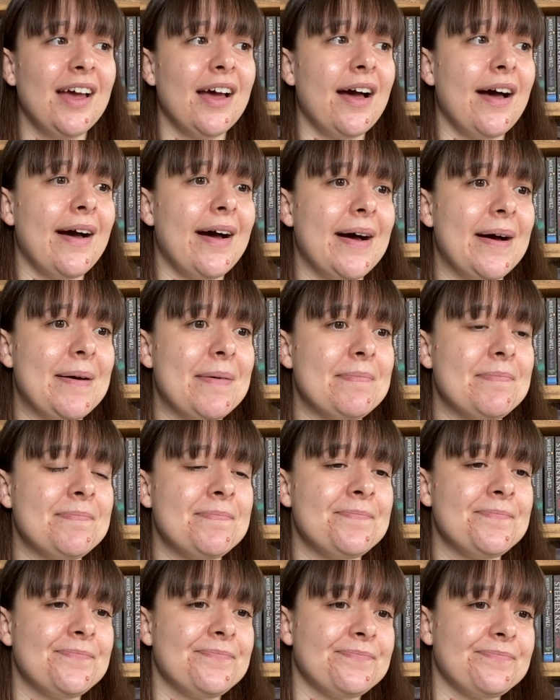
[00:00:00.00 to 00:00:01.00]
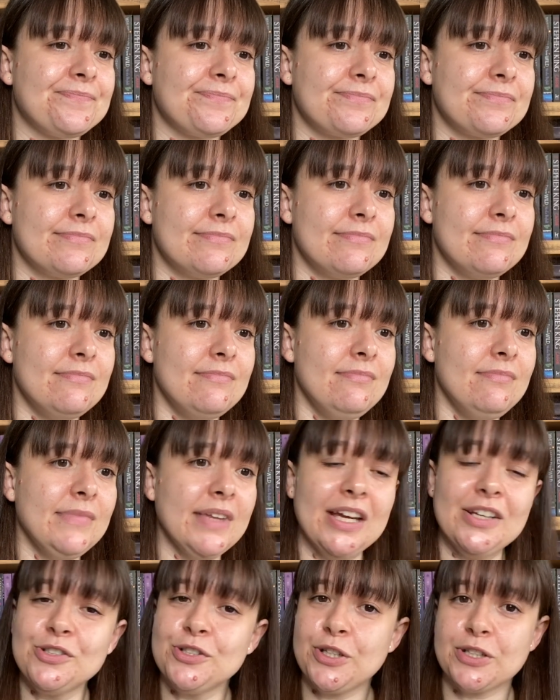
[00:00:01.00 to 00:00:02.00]
and
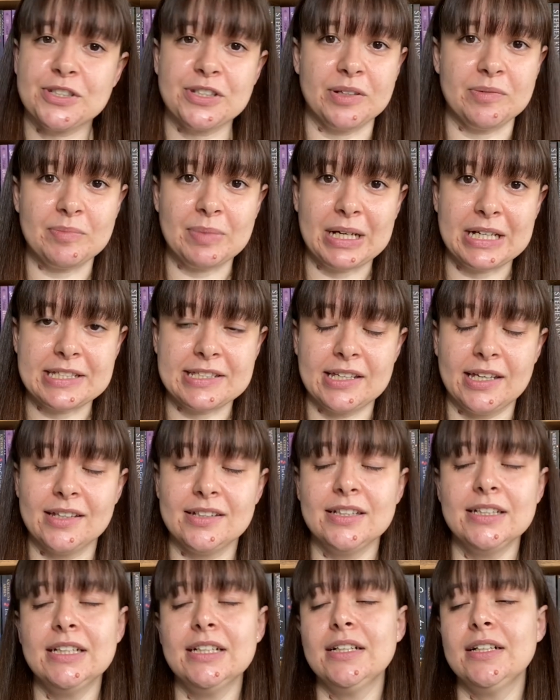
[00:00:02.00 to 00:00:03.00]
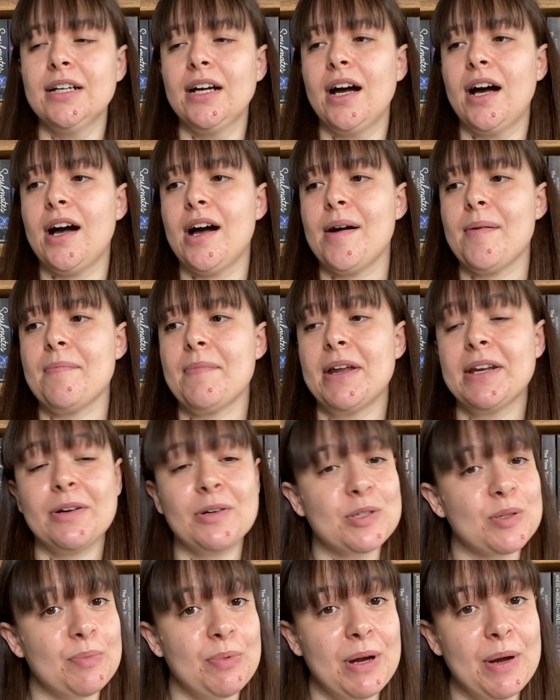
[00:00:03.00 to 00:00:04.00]
just couldn't pass it. And it
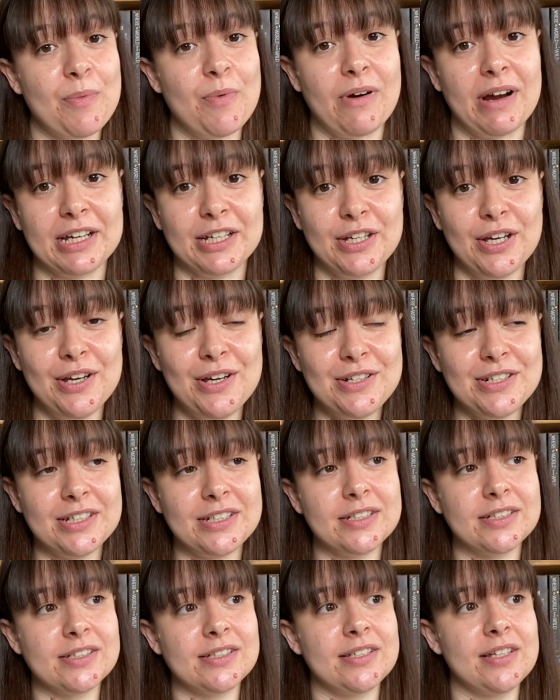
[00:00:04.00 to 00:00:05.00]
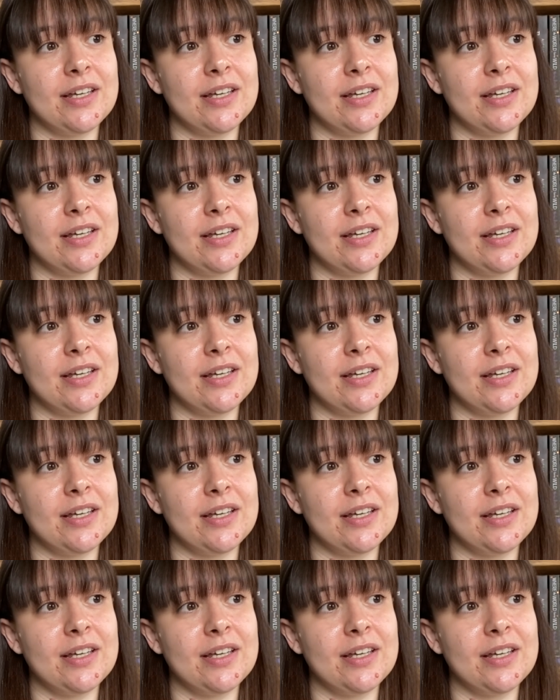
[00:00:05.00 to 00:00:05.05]
got to a point where I couldn't